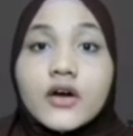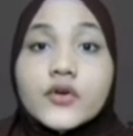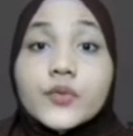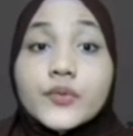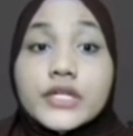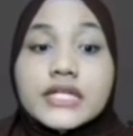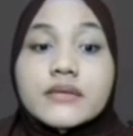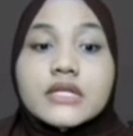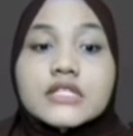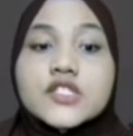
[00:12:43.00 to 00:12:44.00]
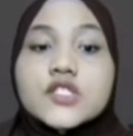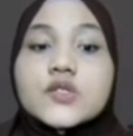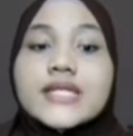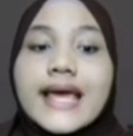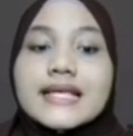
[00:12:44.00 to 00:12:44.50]
Rubidium is
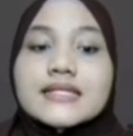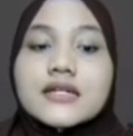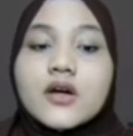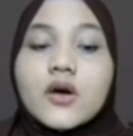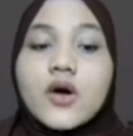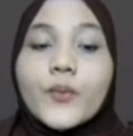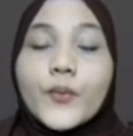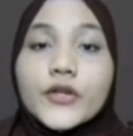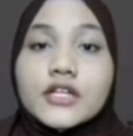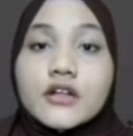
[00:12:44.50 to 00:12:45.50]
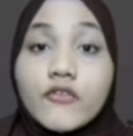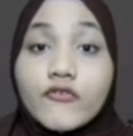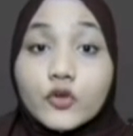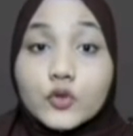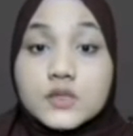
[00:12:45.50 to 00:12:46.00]
used as a component of
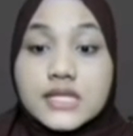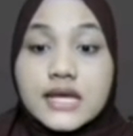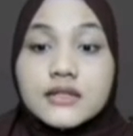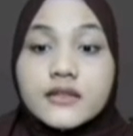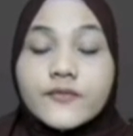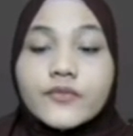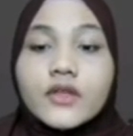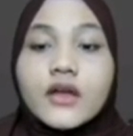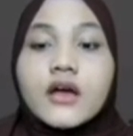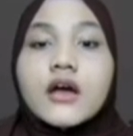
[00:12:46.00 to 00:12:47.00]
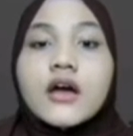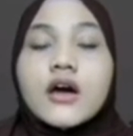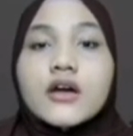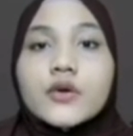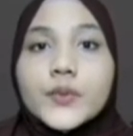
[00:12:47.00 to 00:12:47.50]
photocell.
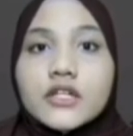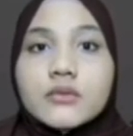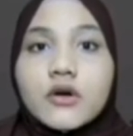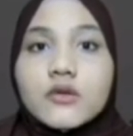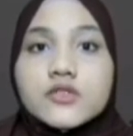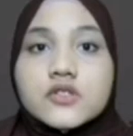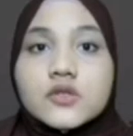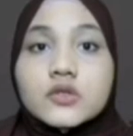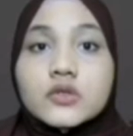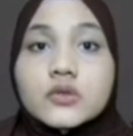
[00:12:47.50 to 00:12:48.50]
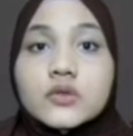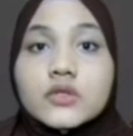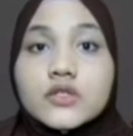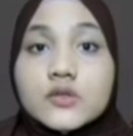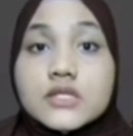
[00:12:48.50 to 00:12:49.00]
Rubidium also
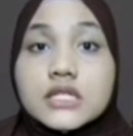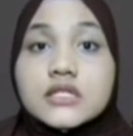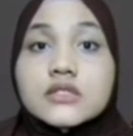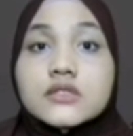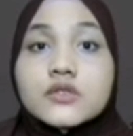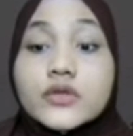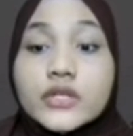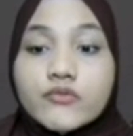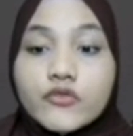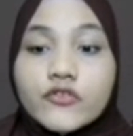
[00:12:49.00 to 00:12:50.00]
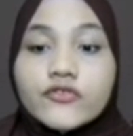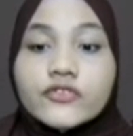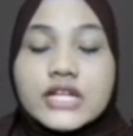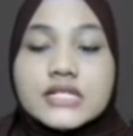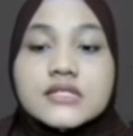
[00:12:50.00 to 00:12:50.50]
used to remove
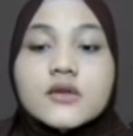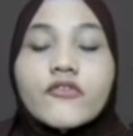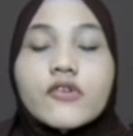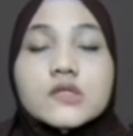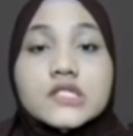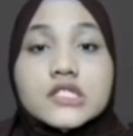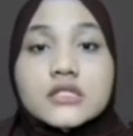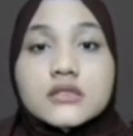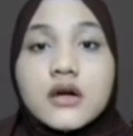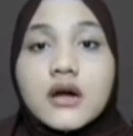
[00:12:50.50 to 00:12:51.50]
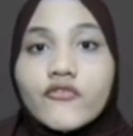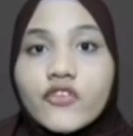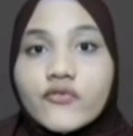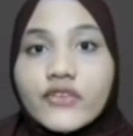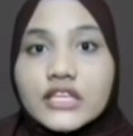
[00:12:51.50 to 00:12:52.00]
traces of oxygen
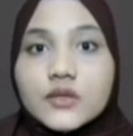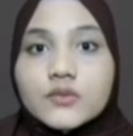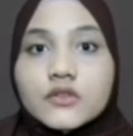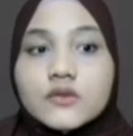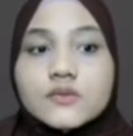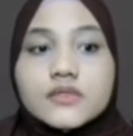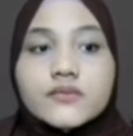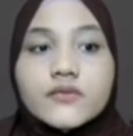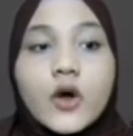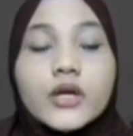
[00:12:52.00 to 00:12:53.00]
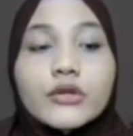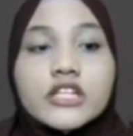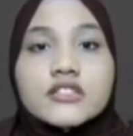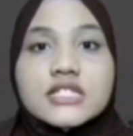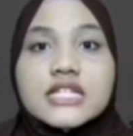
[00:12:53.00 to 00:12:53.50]
from vacuum tubes. Okay, boleh
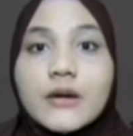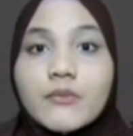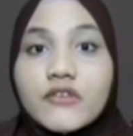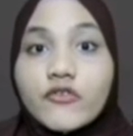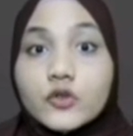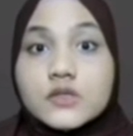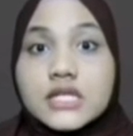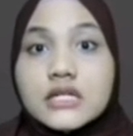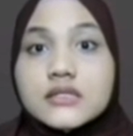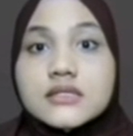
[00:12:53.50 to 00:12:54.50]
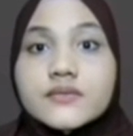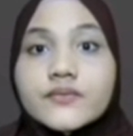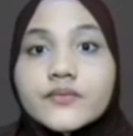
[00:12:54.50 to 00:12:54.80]
tengok sini gambar photocells.